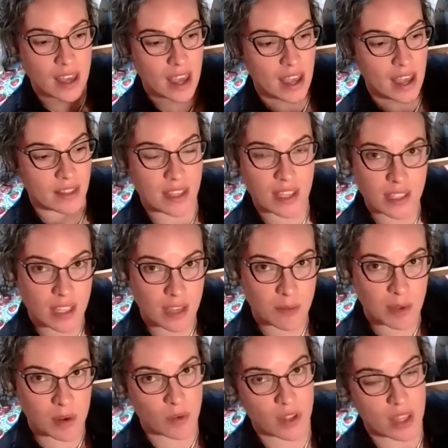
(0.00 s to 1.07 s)
and these can
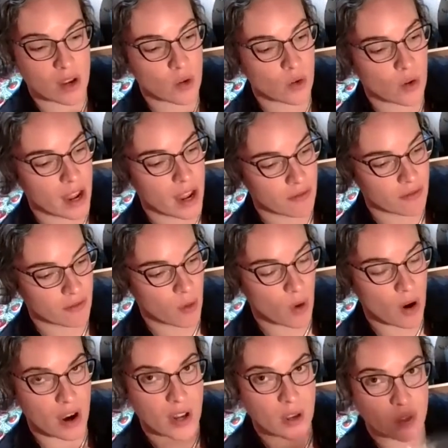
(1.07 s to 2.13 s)
be really great
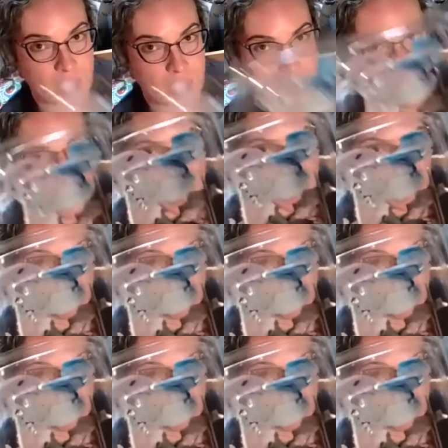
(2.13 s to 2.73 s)
for using as